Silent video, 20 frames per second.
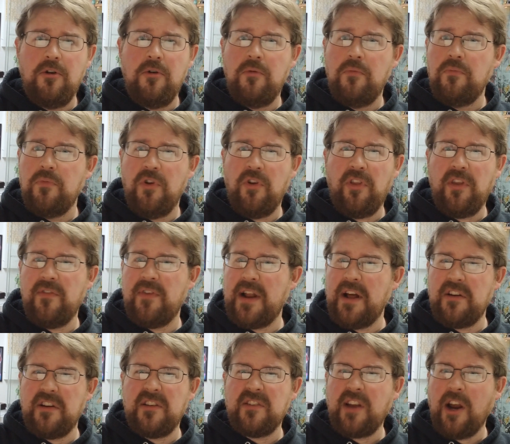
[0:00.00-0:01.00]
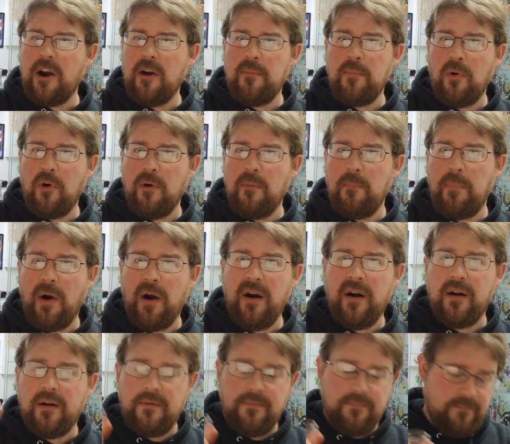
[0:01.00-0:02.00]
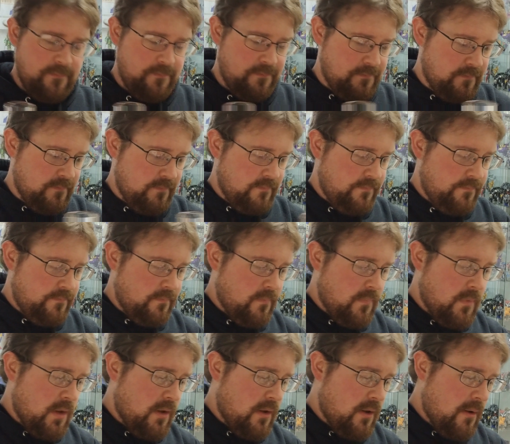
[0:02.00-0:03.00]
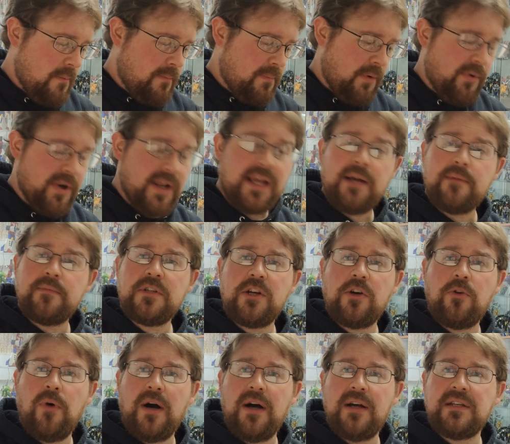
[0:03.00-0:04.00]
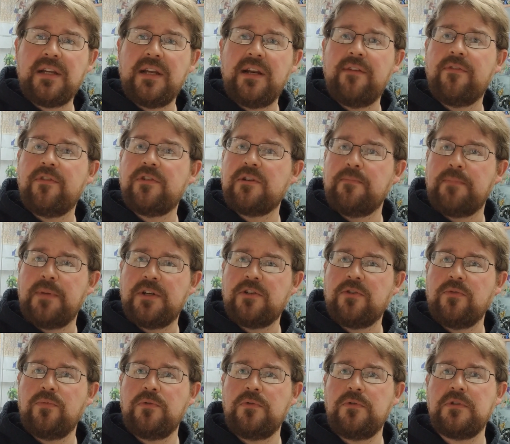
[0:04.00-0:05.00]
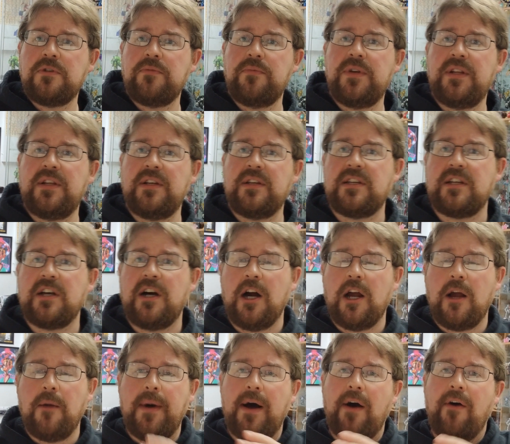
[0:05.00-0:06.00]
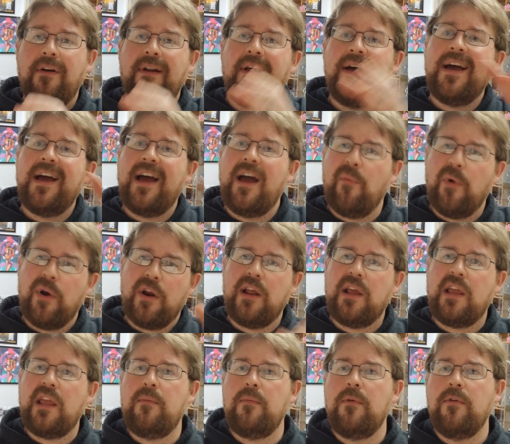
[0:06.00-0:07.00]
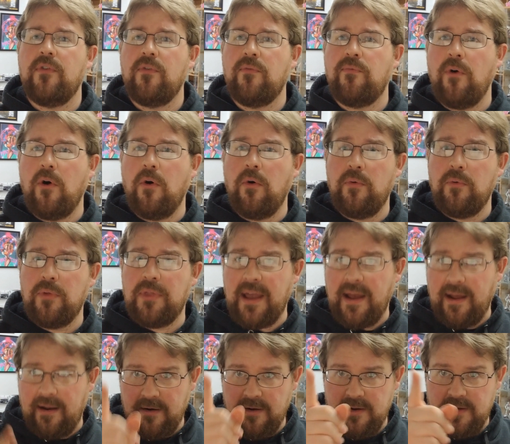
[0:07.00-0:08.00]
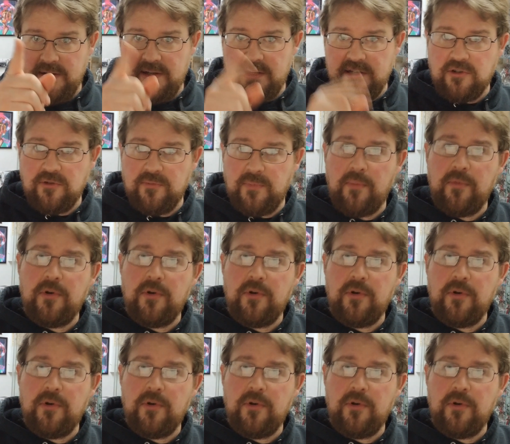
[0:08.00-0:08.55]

you're leaving out an entire important part. But when it comes to quantitative, there's a bunch of rules that we need to talk about, and we're going to keep moving forward with that. So remember your